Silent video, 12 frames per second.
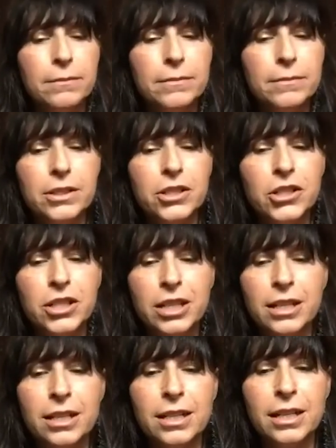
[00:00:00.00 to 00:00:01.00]

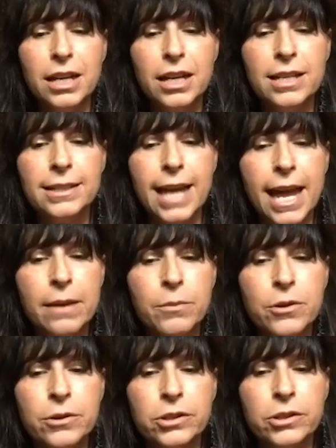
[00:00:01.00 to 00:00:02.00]
She is
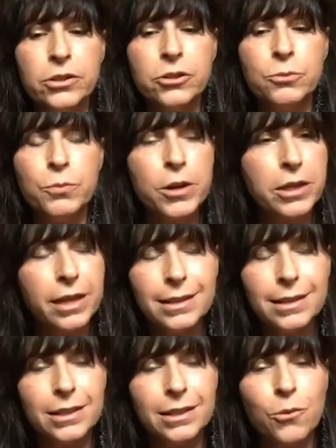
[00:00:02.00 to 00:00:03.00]
able to put
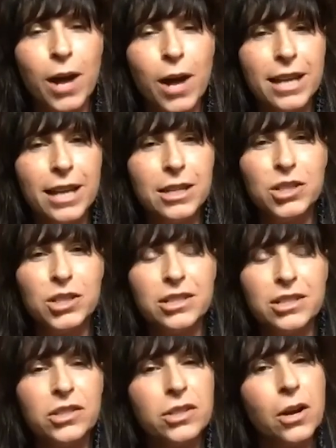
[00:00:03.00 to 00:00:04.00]
things in a way, she's
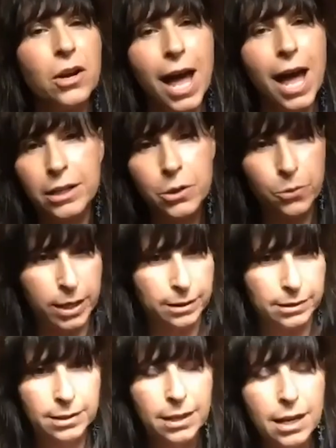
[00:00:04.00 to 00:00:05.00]
just so
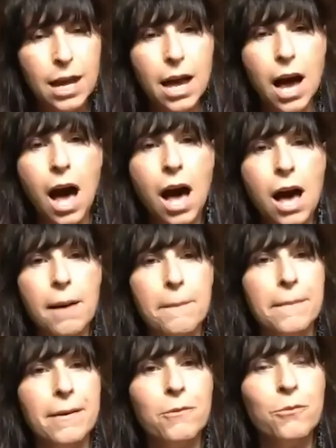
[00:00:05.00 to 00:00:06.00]
eloquent
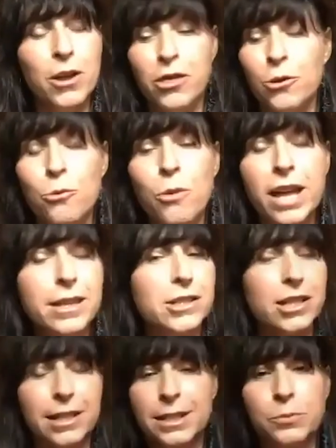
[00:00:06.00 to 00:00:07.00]
with the way that
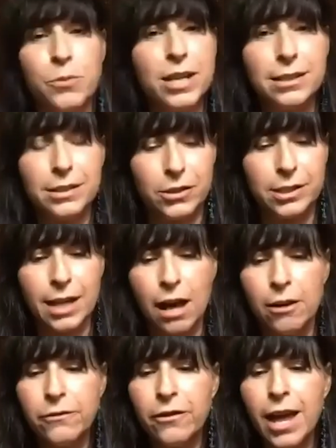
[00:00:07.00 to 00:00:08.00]
she expresses
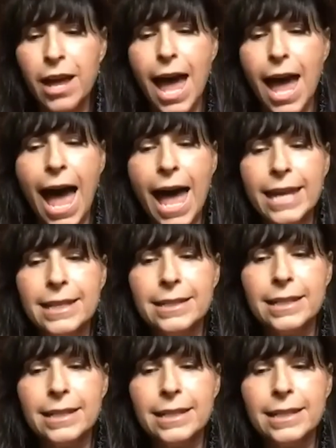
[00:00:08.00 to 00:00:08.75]
herself, and